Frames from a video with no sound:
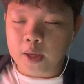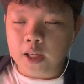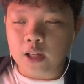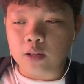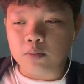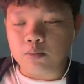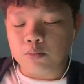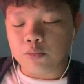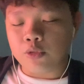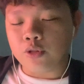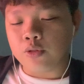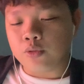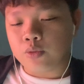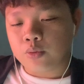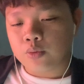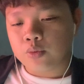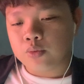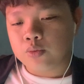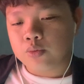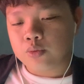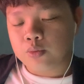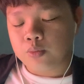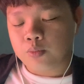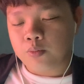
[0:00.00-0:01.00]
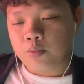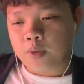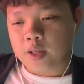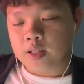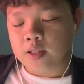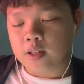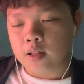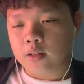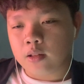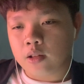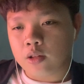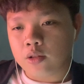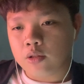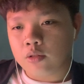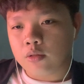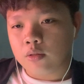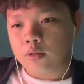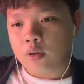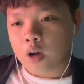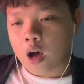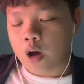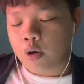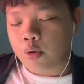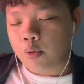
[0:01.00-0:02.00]
it move, basically,
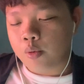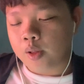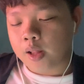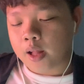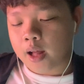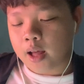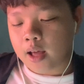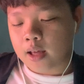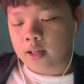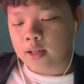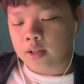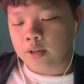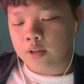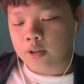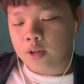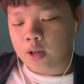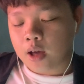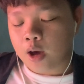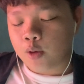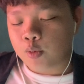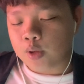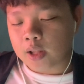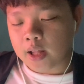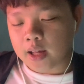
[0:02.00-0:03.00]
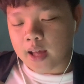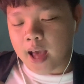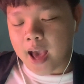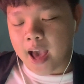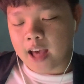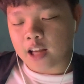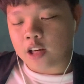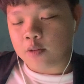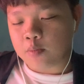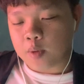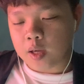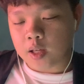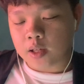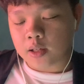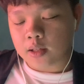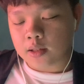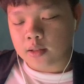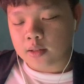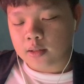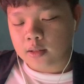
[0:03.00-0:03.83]
to how will I animate it,